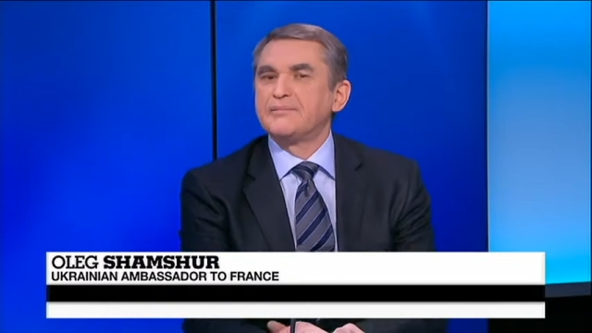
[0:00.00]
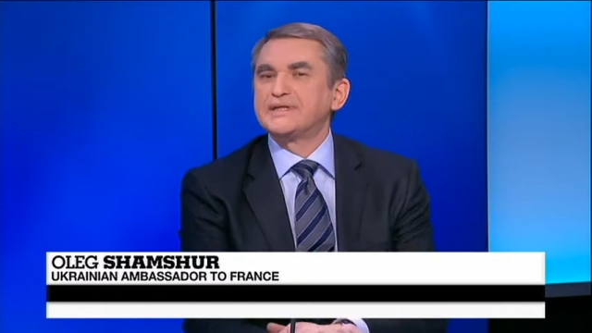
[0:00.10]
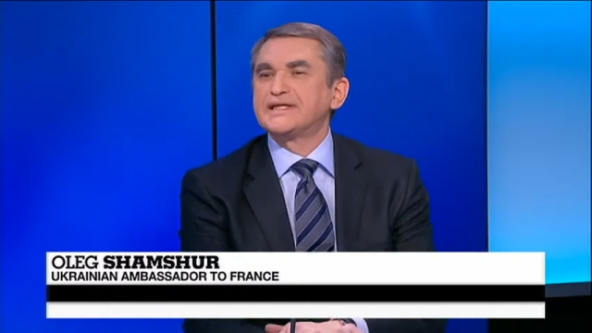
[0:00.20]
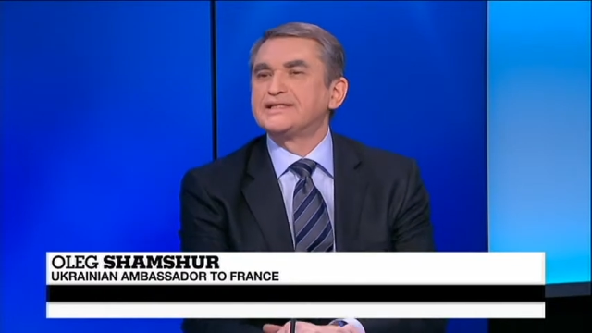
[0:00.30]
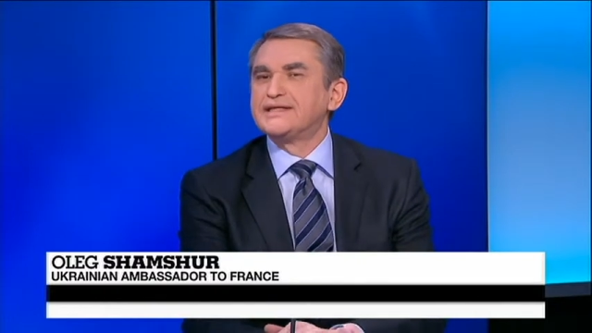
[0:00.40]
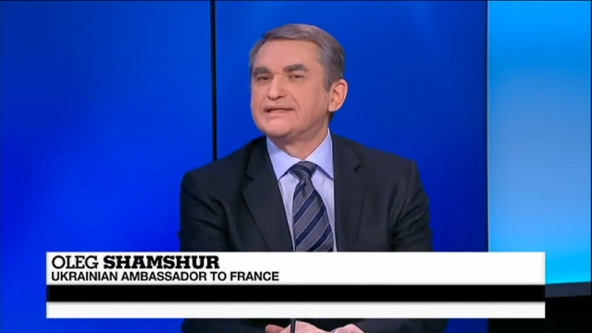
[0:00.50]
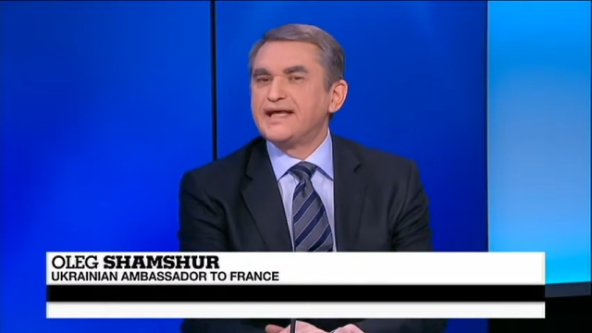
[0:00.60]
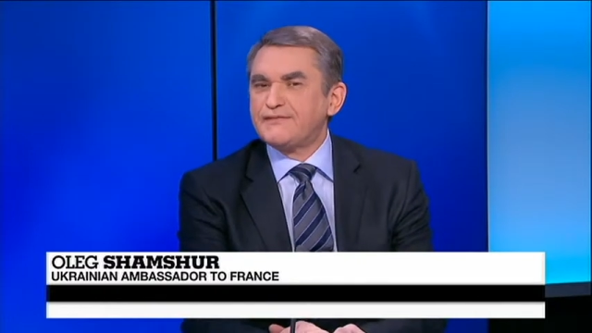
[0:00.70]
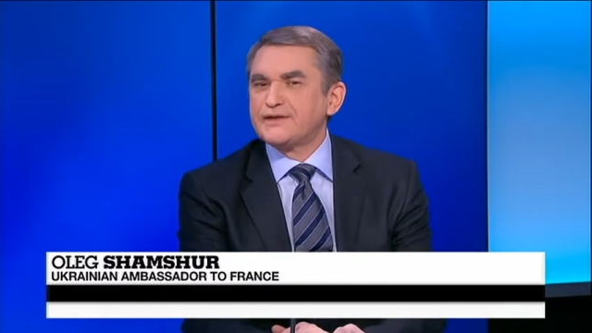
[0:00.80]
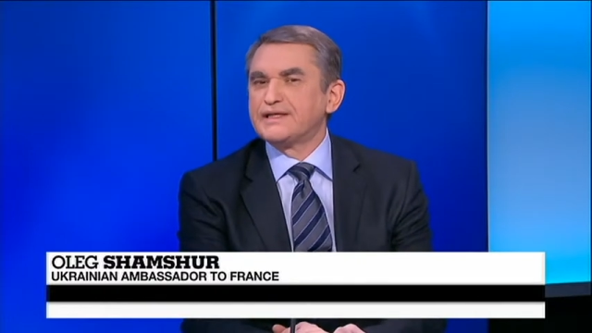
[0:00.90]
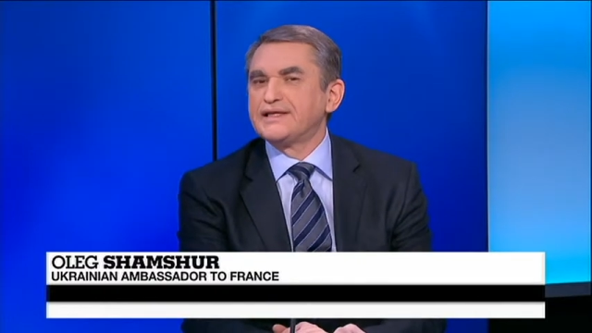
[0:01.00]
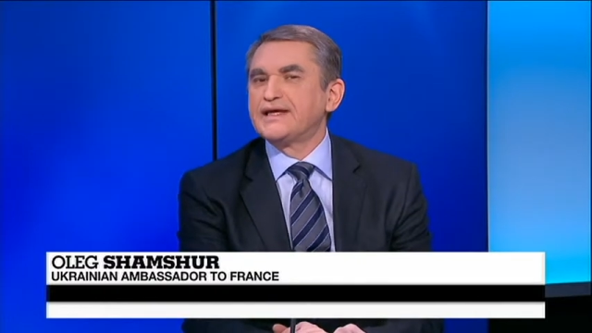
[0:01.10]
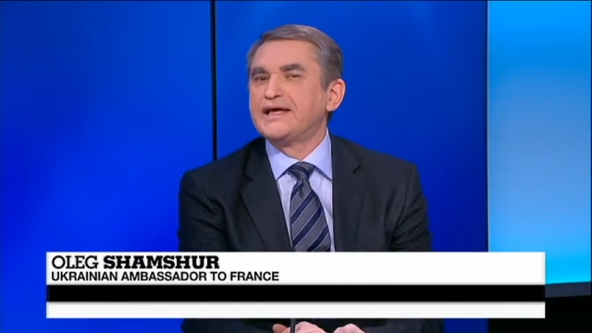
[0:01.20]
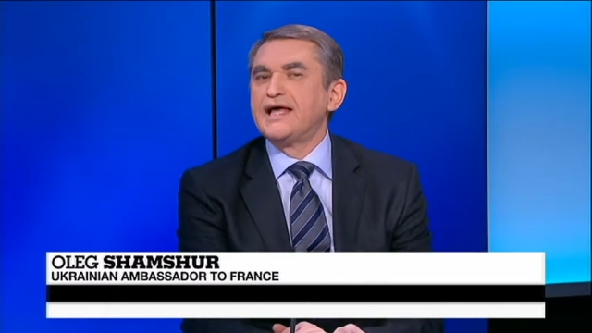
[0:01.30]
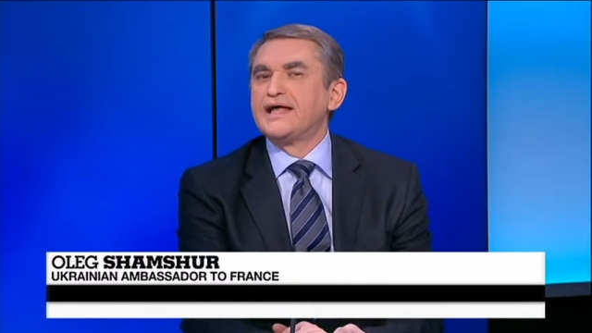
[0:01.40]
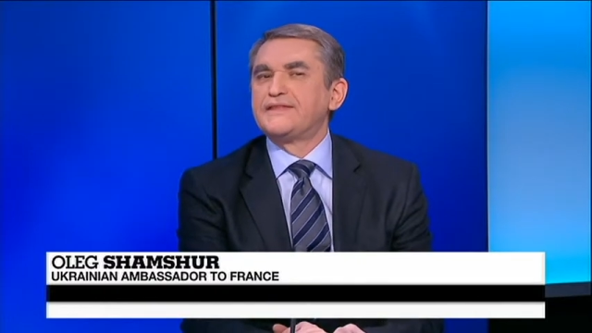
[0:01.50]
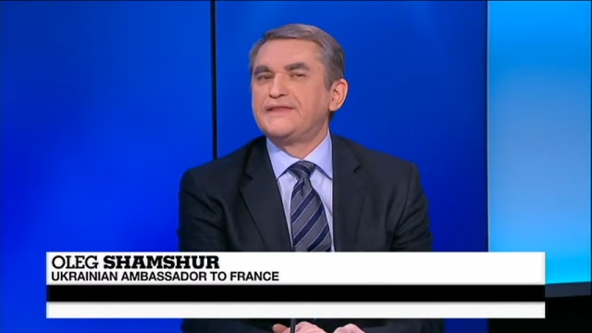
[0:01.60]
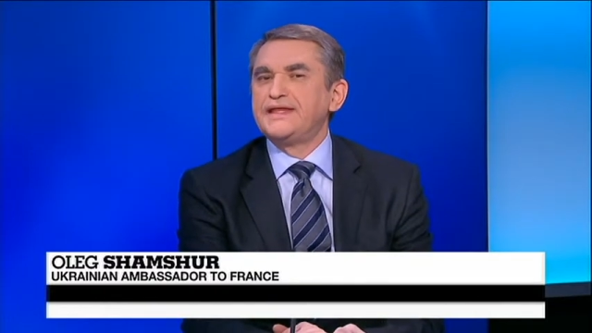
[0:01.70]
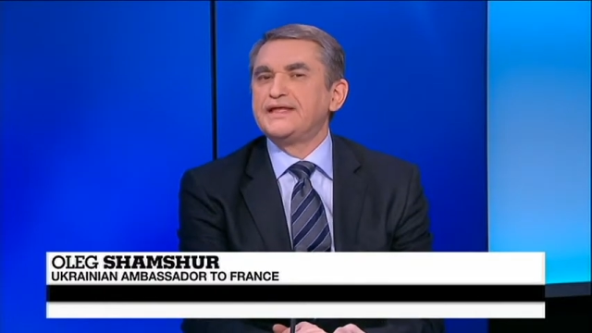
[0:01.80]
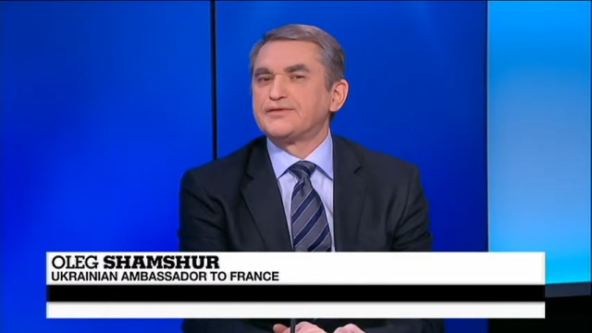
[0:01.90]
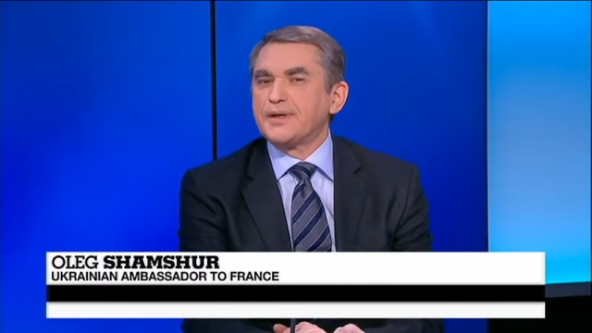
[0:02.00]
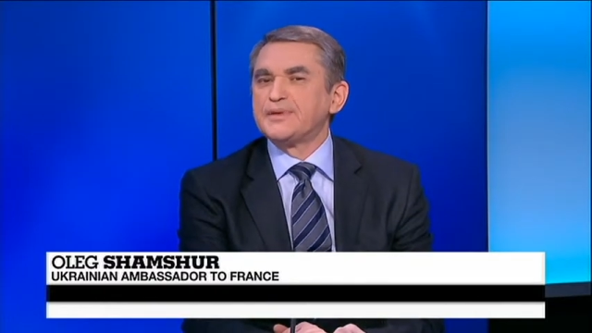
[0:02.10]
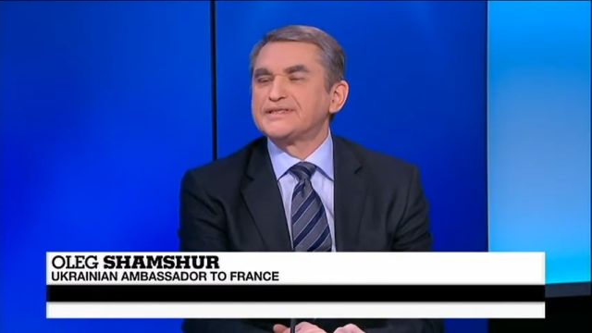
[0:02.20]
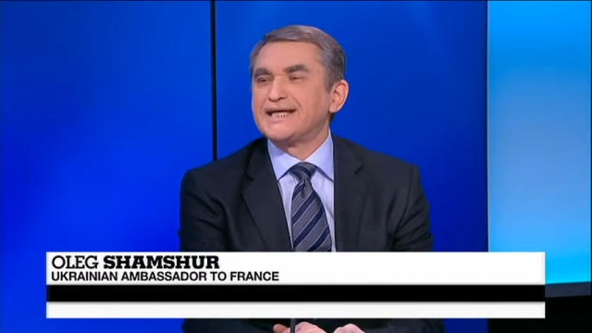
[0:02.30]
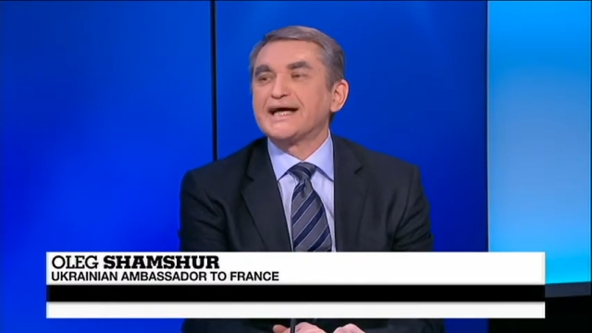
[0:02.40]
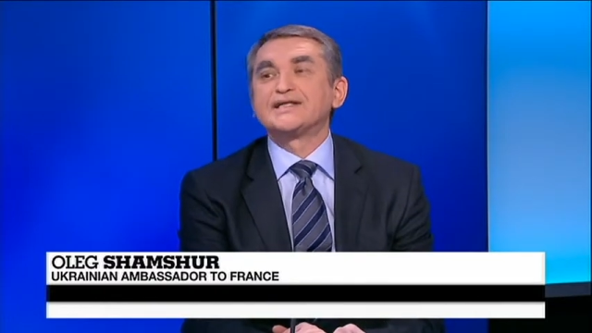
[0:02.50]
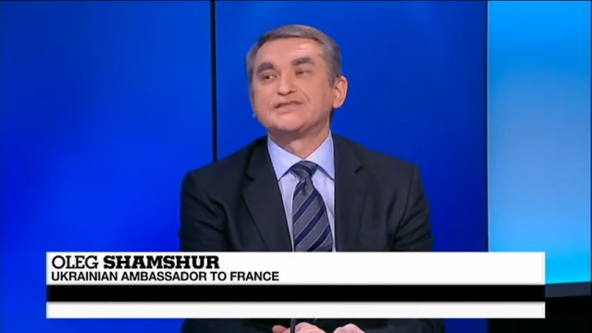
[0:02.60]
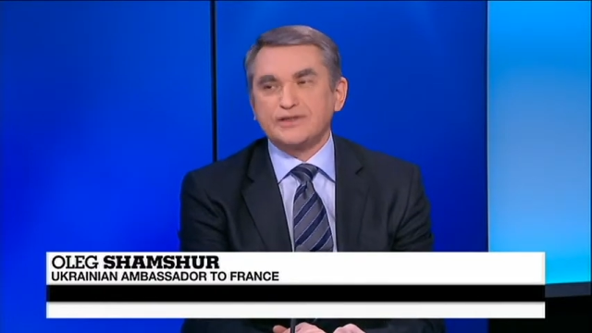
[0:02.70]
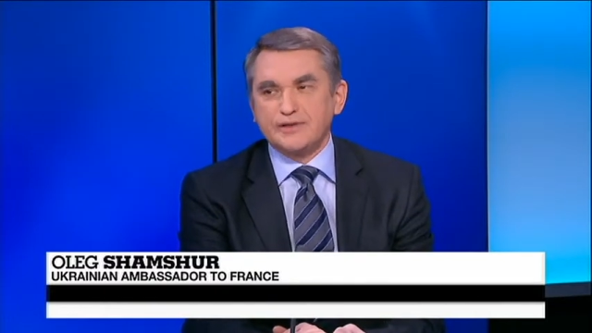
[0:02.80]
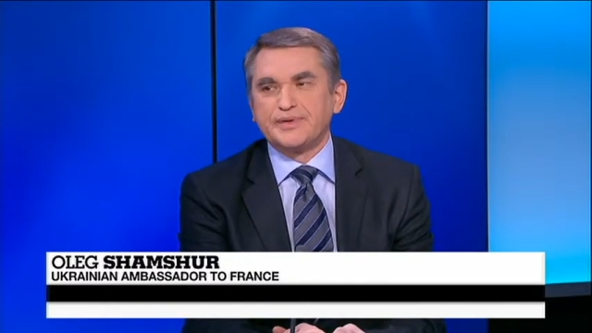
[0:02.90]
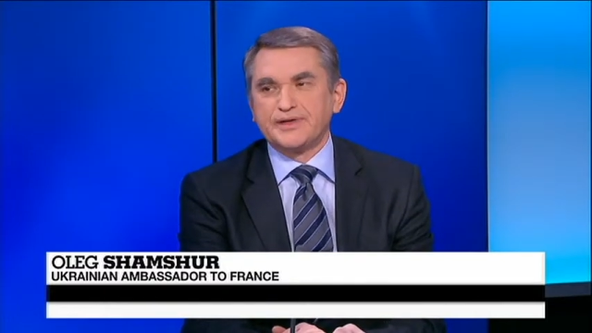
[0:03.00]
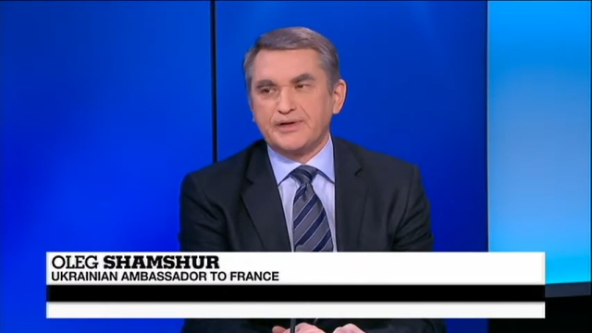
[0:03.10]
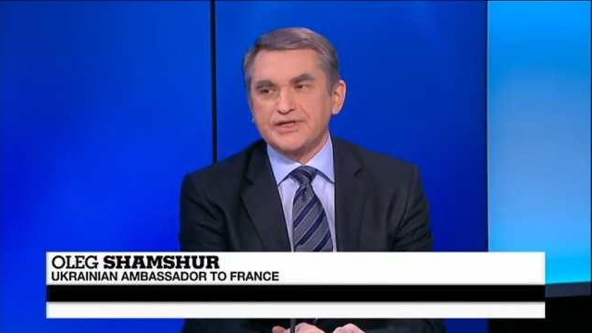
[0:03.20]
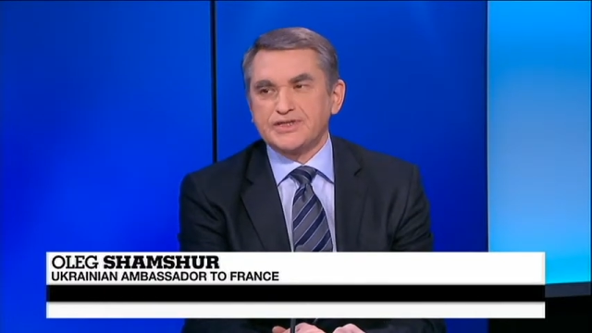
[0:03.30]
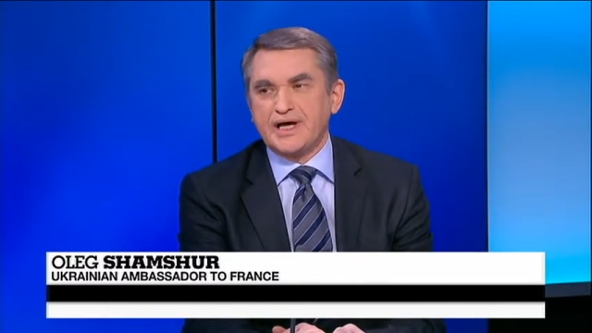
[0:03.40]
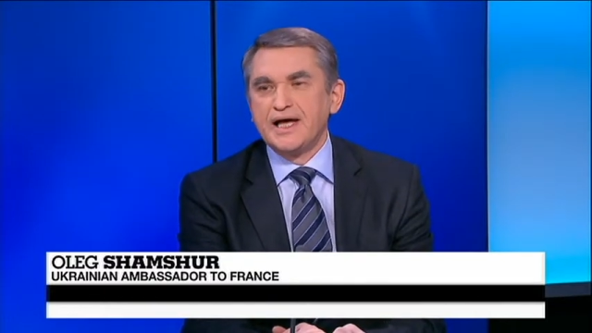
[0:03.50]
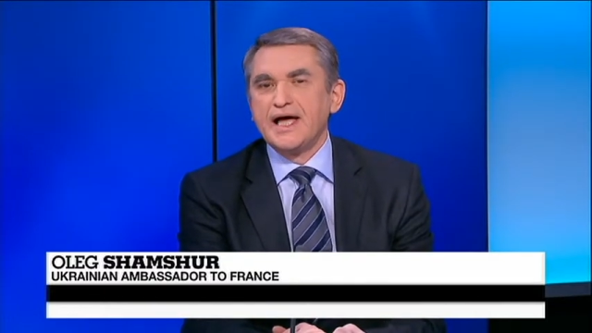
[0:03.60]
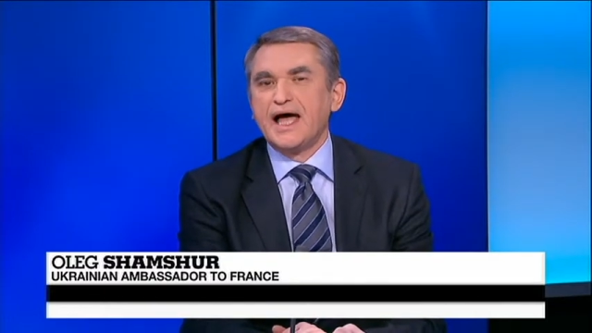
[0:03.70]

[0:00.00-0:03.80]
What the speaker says: But definitely the rebels are controlled by Russia.